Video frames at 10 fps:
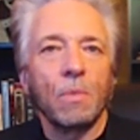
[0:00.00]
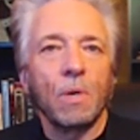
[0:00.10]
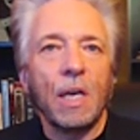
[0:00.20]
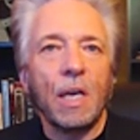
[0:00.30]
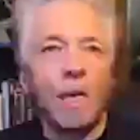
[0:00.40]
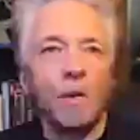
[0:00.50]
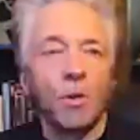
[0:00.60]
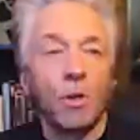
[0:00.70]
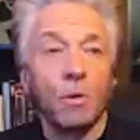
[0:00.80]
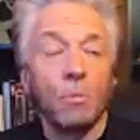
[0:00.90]

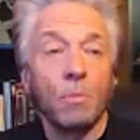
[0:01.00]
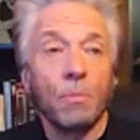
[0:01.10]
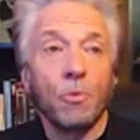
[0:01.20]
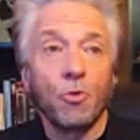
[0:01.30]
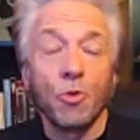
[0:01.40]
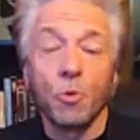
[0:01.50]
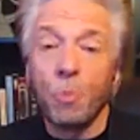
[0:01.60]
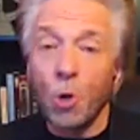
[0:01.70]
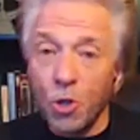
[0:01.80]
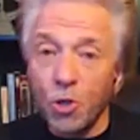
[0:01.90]
either through
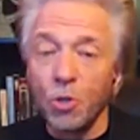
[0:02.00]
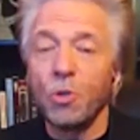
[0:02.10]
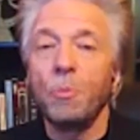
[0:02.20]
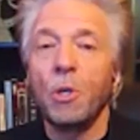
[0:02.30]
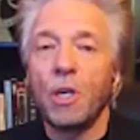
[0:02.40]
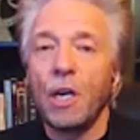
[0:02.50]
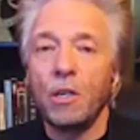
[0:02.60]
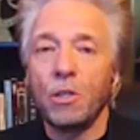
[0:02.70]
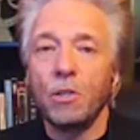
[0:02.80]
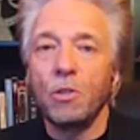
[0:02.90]
personal
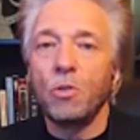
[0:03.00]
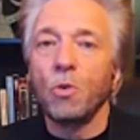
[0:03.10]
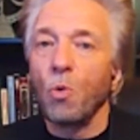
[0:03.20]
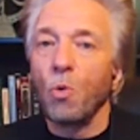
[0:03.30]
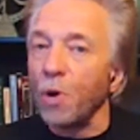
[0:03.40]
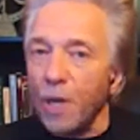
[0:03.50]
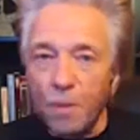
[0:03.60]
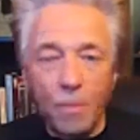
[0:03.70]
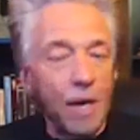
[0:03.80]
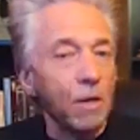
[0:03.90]
communications or
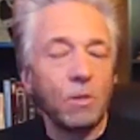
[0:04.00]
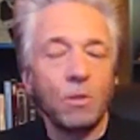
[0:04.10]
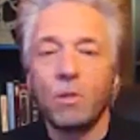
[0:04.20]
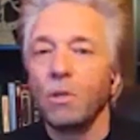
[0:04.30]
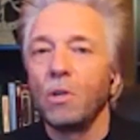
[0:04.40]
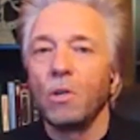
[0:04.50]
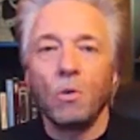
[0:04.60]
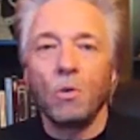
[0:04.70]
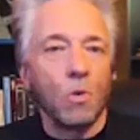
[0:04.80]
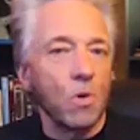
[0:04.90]
emails
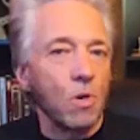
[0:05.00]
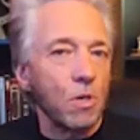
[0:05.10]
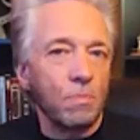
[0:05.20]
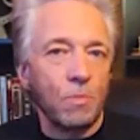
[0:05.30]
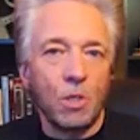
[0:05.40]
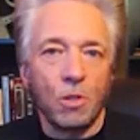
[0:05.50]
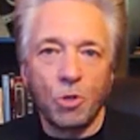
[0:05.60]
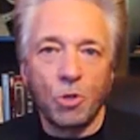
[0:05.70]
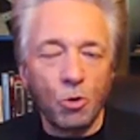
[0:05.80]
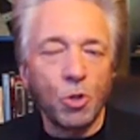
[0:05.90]
or
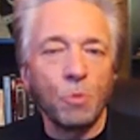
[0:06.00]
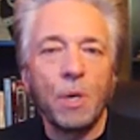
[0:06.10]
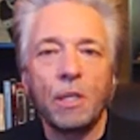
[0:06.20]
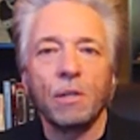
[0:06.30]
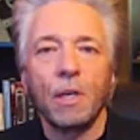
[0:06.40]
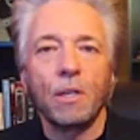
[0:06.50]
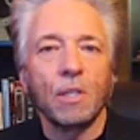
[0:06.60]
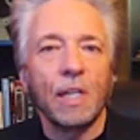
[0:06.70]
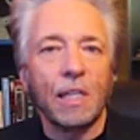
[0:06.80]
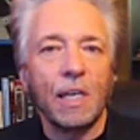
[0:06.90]
social media and things
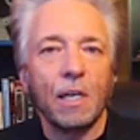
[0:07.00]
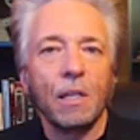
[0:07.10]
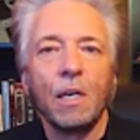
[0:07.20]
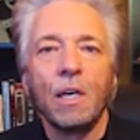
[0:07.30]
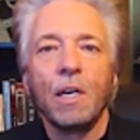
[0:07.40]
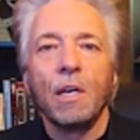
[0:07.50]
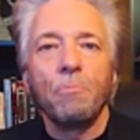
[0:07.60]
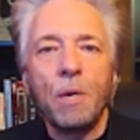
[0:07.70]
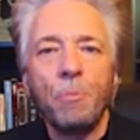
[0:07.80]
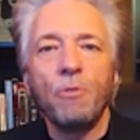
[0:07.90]
like that.
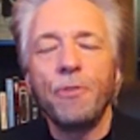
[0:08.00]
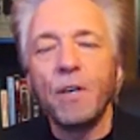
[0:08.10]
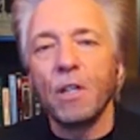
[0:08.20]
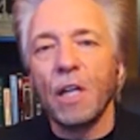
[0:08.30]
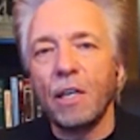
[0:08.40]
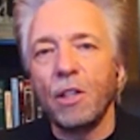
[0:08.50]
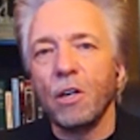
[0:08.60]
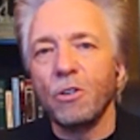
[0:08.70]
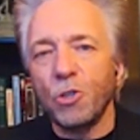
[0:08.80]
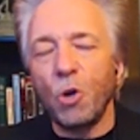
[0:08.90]
People feel like they are
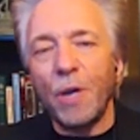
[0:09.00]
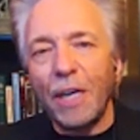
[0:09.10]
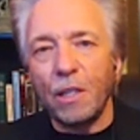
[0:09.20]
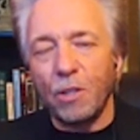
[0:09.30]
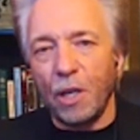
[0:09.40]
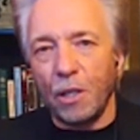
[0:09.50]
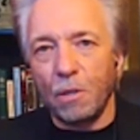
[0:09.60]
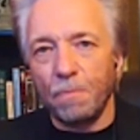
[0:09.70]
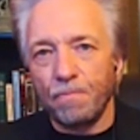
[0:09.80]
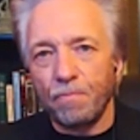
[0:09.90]
so inundated
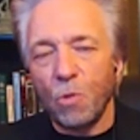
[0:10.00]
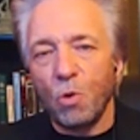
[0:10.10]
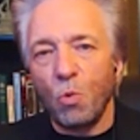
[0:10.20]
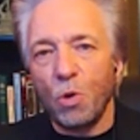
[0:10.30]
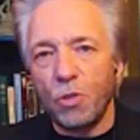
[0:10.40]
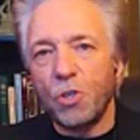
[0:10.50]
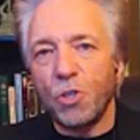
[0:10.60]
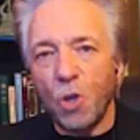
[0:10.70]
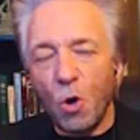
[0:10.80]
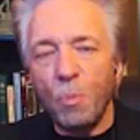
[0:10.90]
with
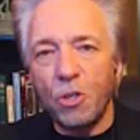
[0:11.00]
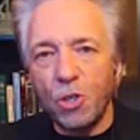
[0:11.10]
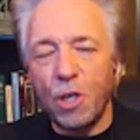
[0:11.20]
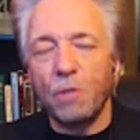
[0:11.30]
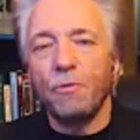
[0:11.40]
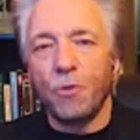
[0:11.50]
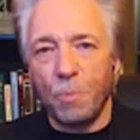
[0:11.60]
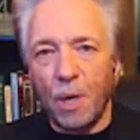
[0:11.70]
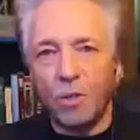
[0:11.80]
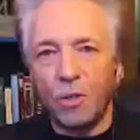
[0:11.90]
so much
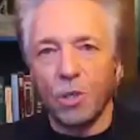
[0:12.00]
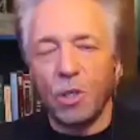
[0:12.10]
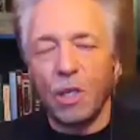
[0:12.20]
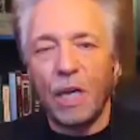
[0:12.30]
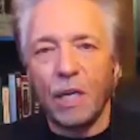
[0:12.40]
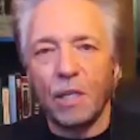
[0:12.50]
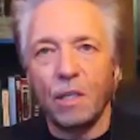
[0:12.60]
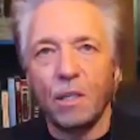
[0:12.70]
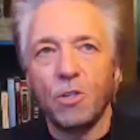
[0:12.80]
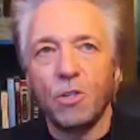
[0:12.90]
information and
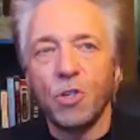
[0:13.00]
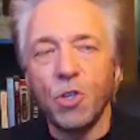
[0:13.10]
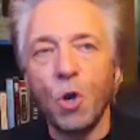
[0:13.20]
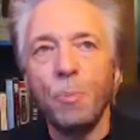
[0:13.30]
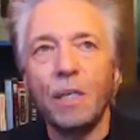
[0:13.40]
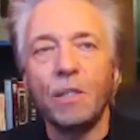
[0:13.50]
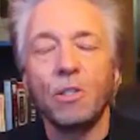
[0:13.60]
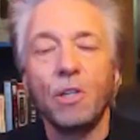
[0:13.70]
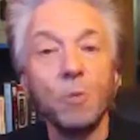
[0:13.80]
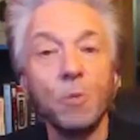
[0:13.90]
so many
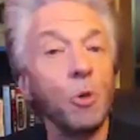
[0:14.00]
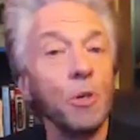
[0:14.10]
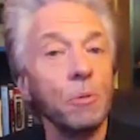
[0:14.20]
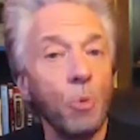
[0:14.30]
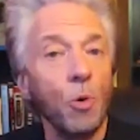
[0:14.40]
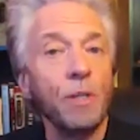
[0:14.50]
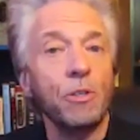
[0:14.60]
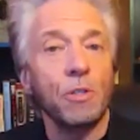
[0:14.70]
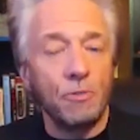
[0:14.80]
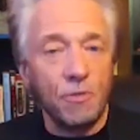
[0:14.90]
disparate points
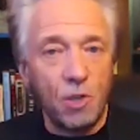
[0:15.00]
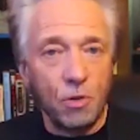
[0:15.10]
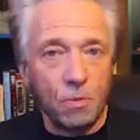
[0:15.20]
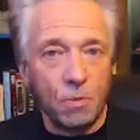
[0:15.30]
of view.